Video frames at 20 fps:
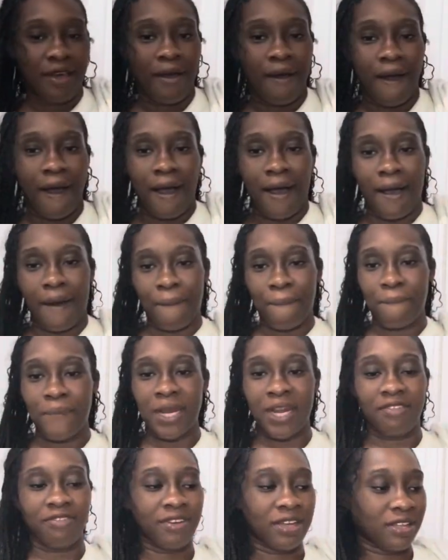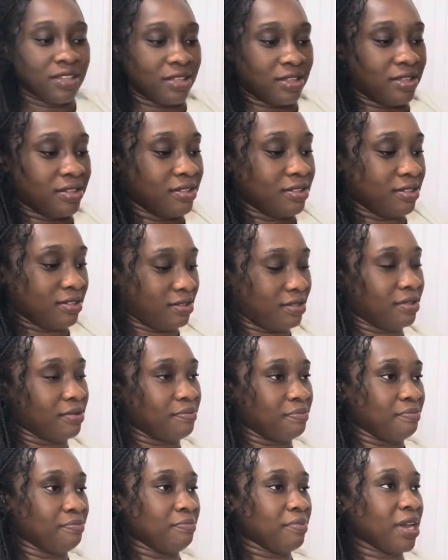I never
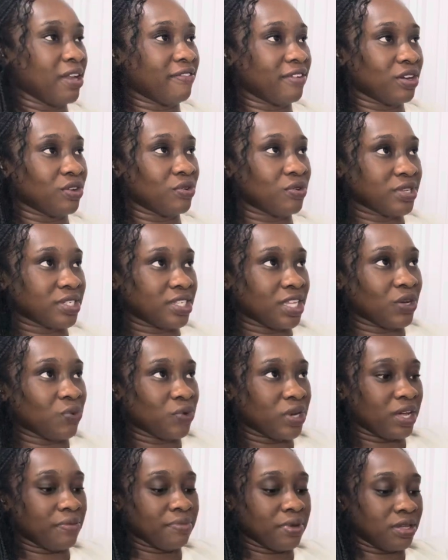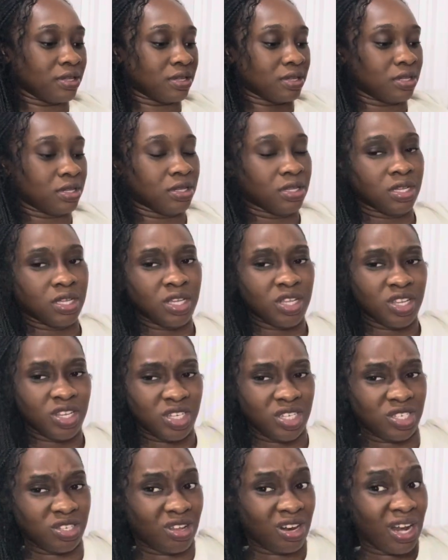know say it would be
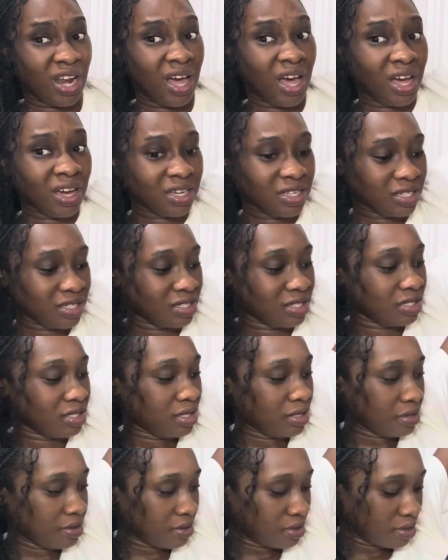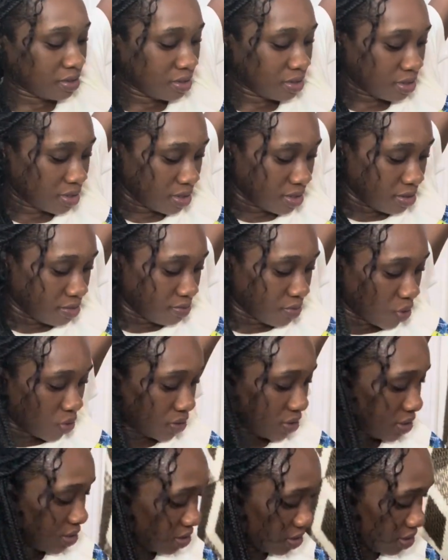so long,
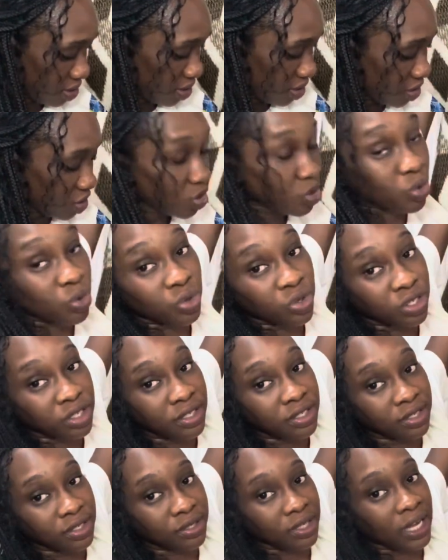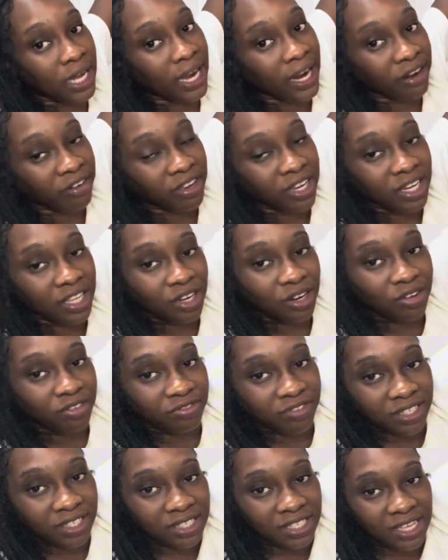but it's good. I really love
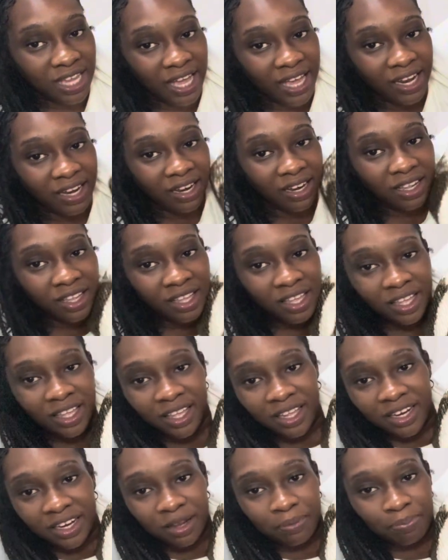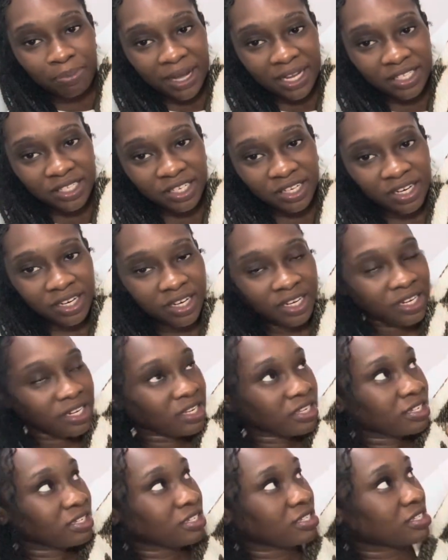it, and the pattern
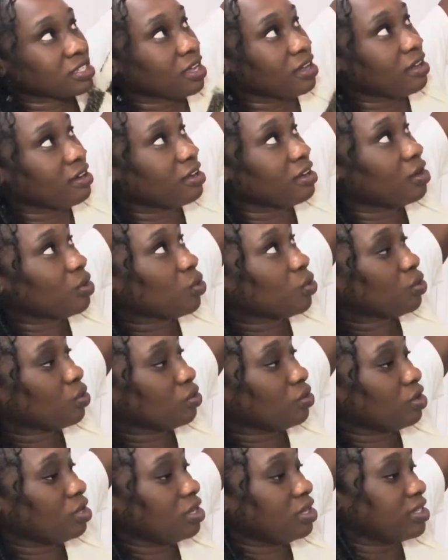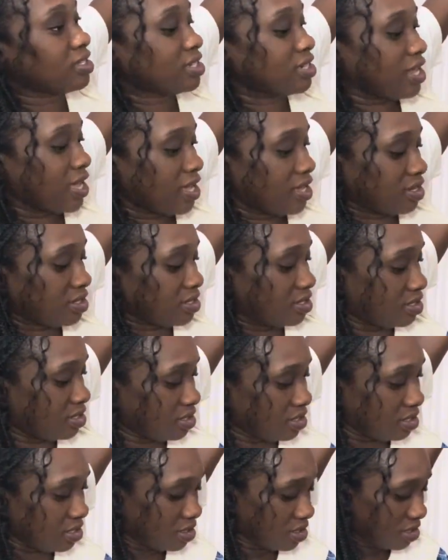is
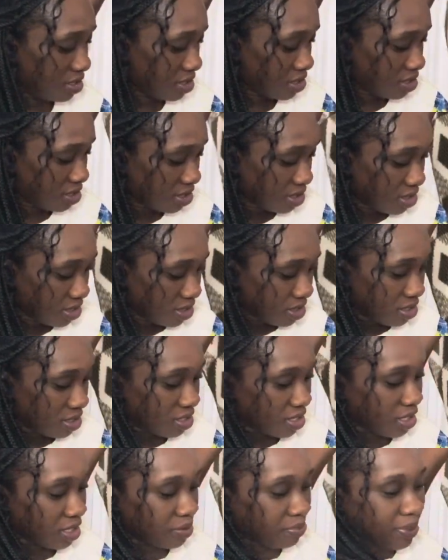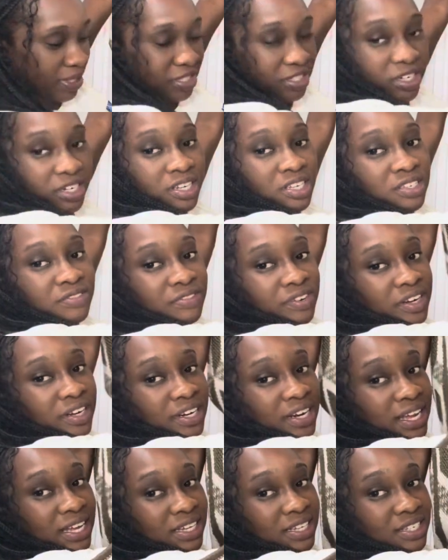nice. Yeah, the pattern is very
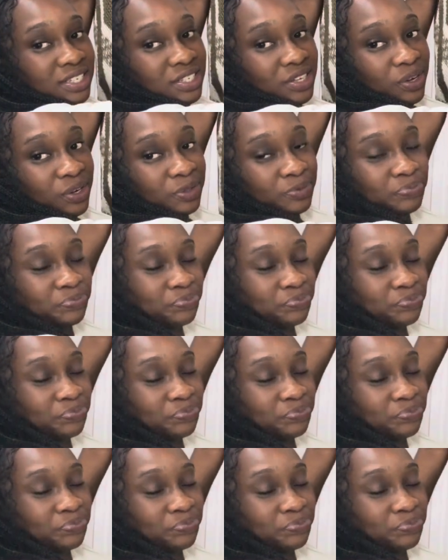nice. So